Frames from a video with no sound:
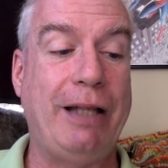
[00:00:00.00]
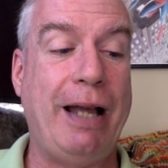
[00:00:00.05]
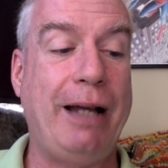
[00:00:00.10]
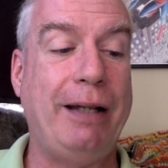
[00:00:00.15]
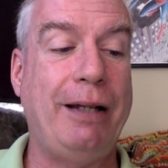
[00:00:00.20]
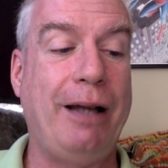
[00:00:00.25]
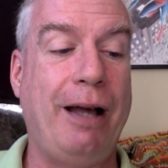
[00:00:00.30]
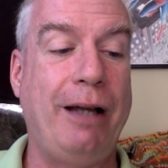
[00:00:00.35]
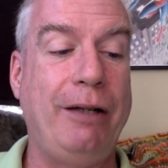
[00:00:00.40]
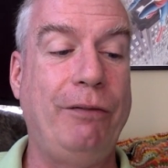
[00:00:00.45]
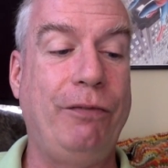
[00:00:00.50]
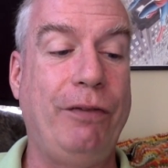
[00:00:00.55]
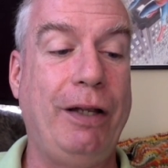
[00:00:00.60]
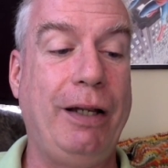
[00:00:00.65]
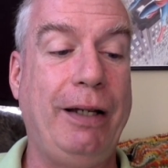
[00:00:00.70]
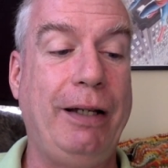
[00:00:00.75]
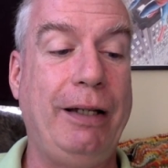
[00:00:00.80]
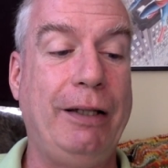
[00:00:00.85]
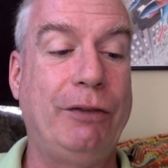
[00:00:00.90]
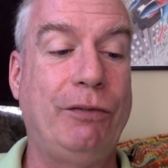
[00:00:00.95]
that kind of
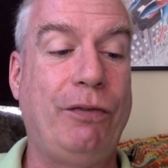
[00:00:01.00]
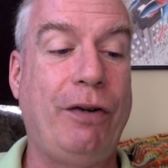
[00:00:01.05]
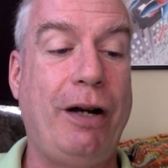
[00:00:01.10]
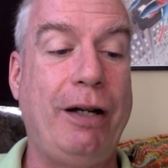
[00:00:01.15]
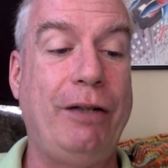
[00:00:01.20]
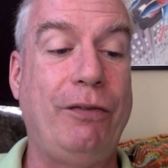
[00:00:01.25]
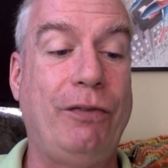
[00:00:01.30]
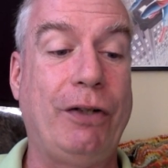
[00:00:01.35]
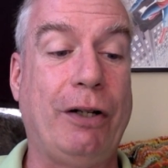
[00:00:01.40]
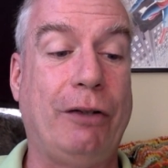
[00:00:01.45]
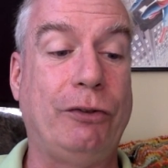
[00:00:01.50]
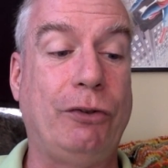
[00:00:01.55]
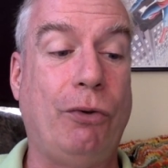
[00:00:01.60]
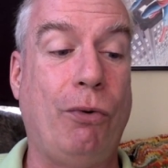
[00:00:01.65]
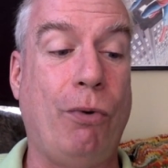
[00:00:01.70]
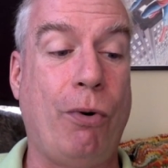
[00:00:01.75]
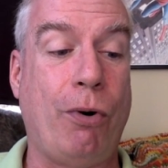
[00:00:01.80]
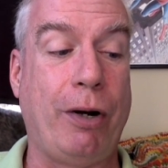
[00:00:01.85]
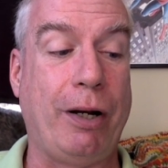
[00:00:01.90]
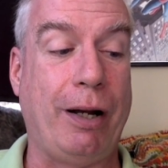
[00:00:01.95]
thing is very difficult to
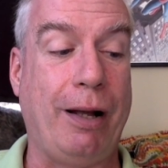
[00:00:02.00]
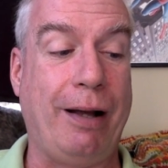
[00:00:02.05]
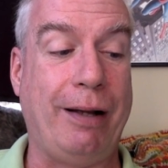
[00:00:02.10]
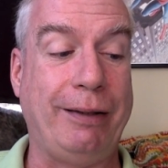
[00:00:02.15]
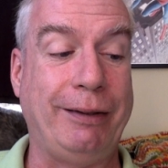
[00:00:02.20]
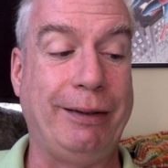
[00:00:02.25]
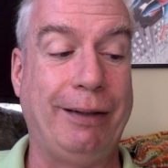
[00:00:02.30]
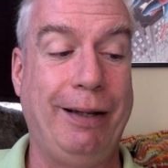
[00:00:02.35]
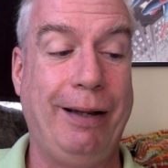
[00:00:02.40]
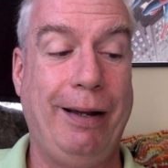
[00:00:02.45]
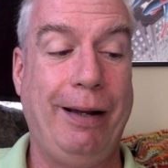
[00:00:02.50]
organize.